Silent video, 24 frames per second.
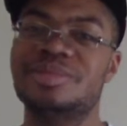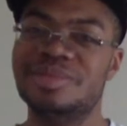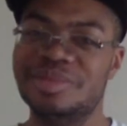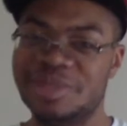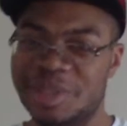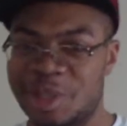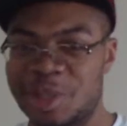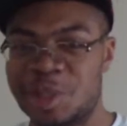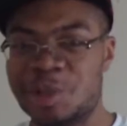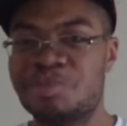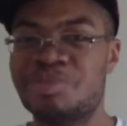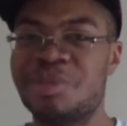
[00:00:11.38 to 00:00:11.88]

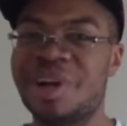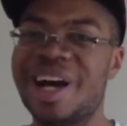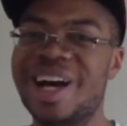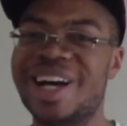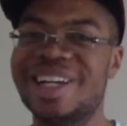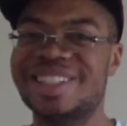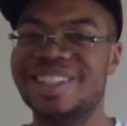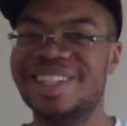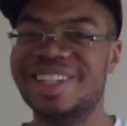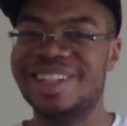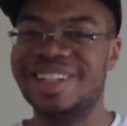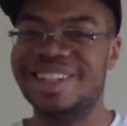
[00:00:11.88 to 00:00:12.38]
You
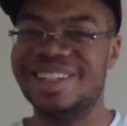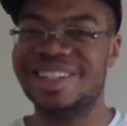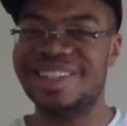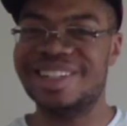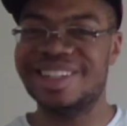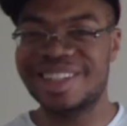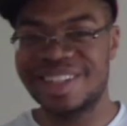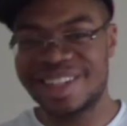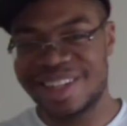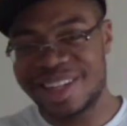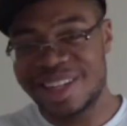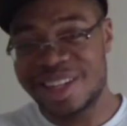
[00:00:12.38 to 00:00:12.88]
surprised, ain't you?
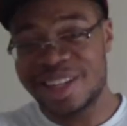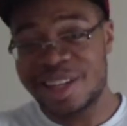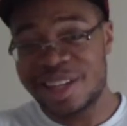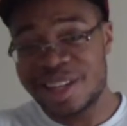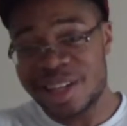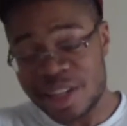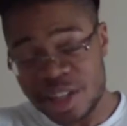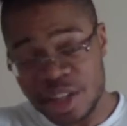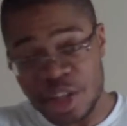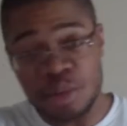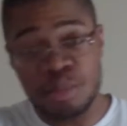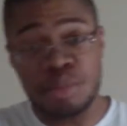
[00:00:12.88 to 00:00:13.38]

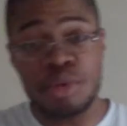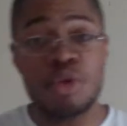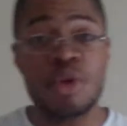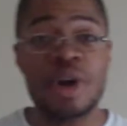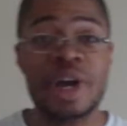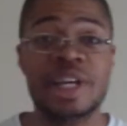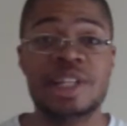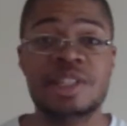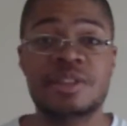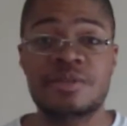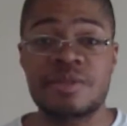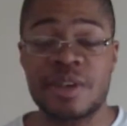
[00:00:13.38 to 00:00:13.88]
Your
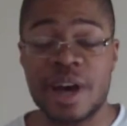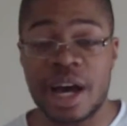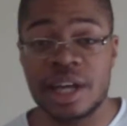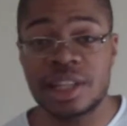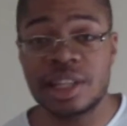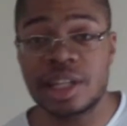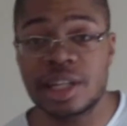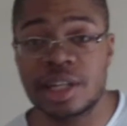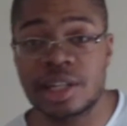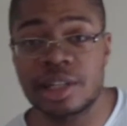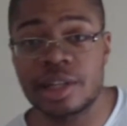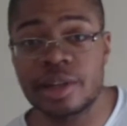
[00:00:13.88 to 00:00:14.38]
boy has
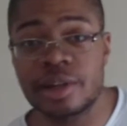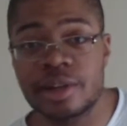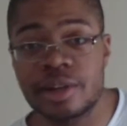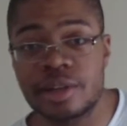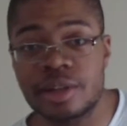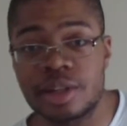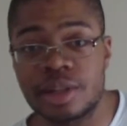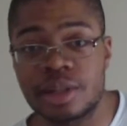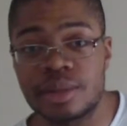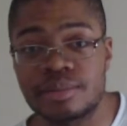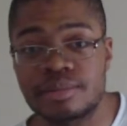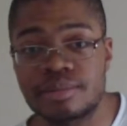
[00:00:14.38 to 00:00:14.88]
finally cleared
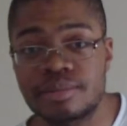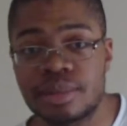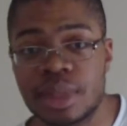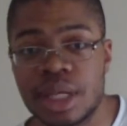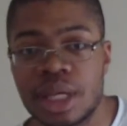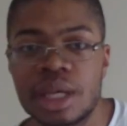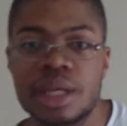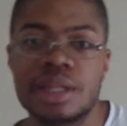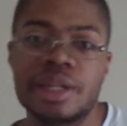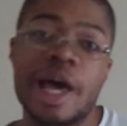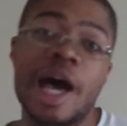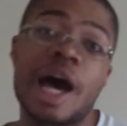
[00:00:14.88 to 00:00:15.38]
up.
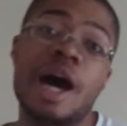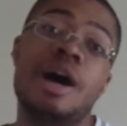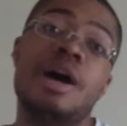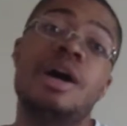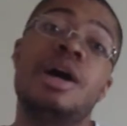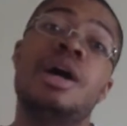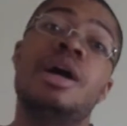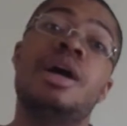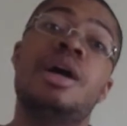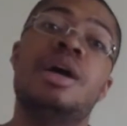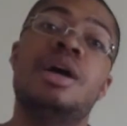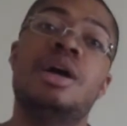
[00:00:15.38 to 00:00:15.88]

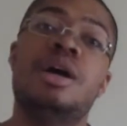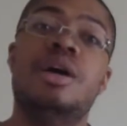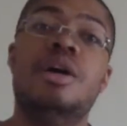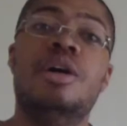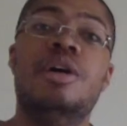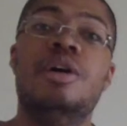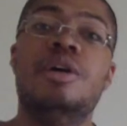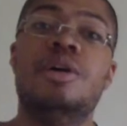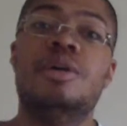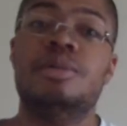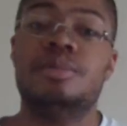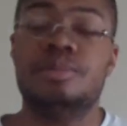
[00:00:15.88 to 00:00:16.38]
Now,
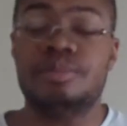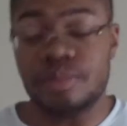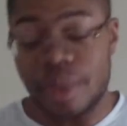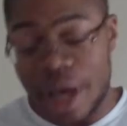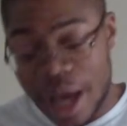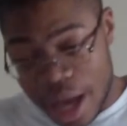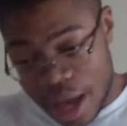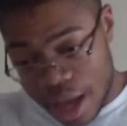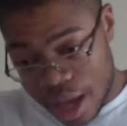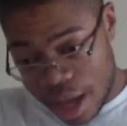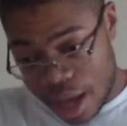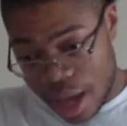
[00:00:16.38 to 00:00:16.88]

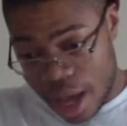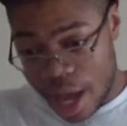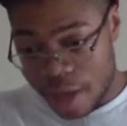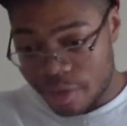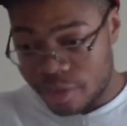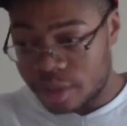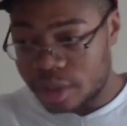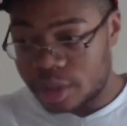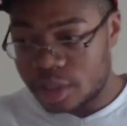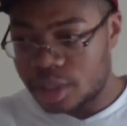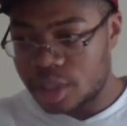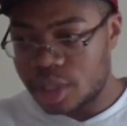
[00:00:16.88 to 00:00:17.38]
I have
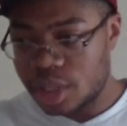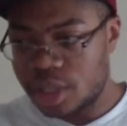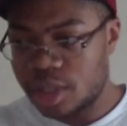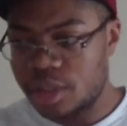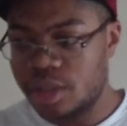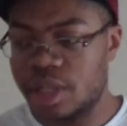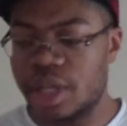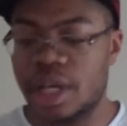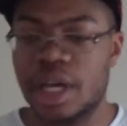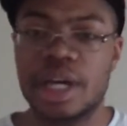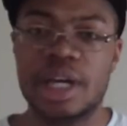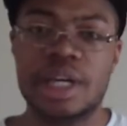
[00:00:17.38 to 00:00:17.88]
to tell
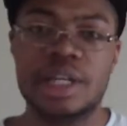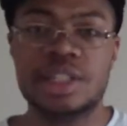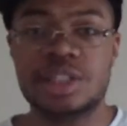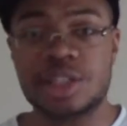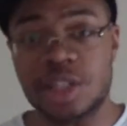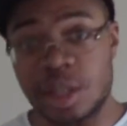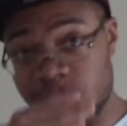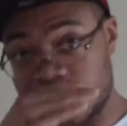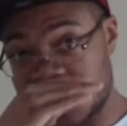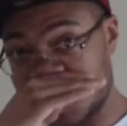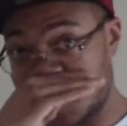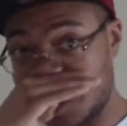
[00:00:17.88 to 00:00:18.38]
you guys,
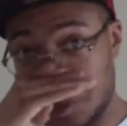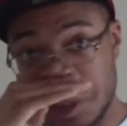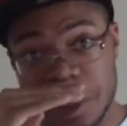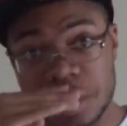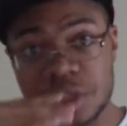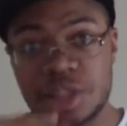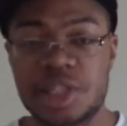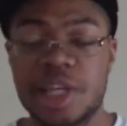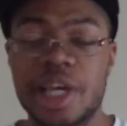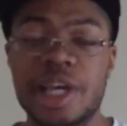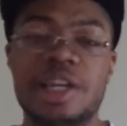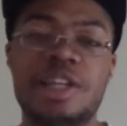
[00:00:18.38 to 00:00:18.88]
I'm still
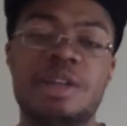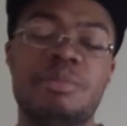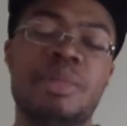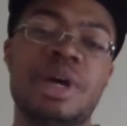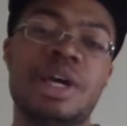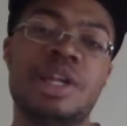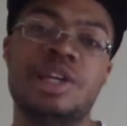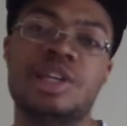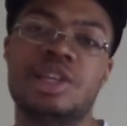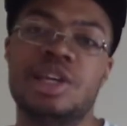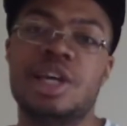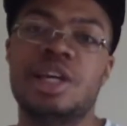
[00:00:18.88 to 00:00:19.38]
taking the
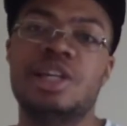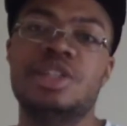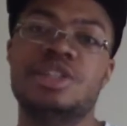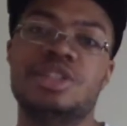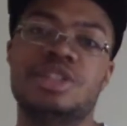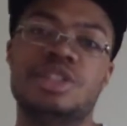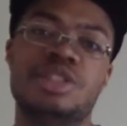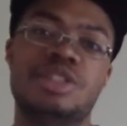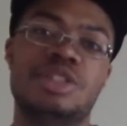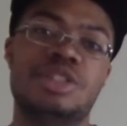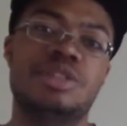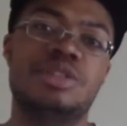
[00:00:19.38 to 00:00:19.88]

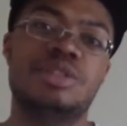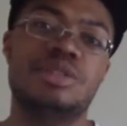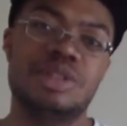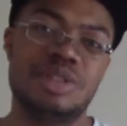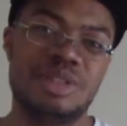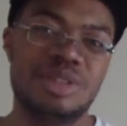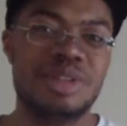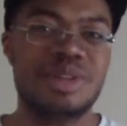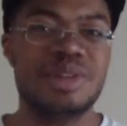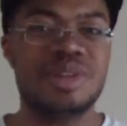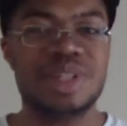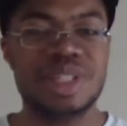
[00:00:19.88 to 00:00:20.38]
medication, so
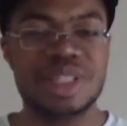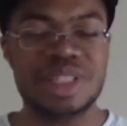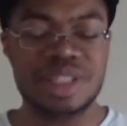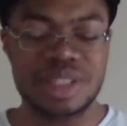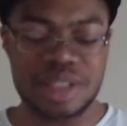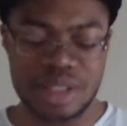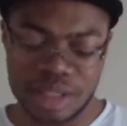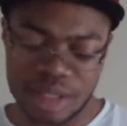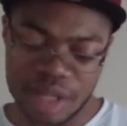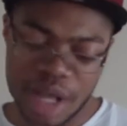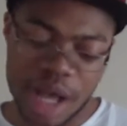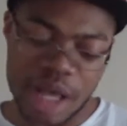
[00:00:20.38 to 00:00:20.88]
you know
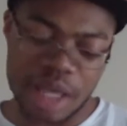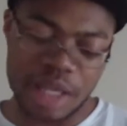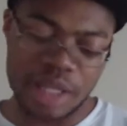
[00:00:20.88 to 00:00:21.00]
it's